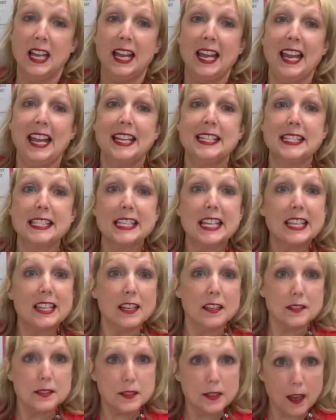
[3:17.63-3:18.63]
it's the
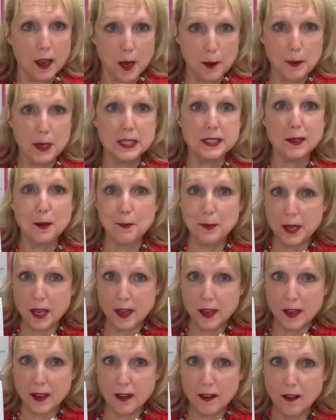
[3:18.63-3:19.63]
same as a
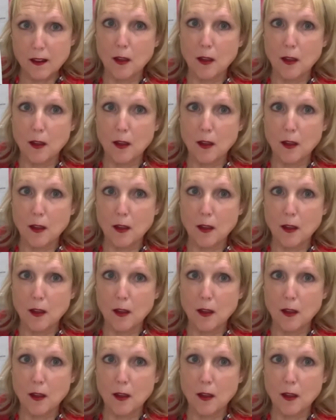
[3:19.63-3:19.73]
B,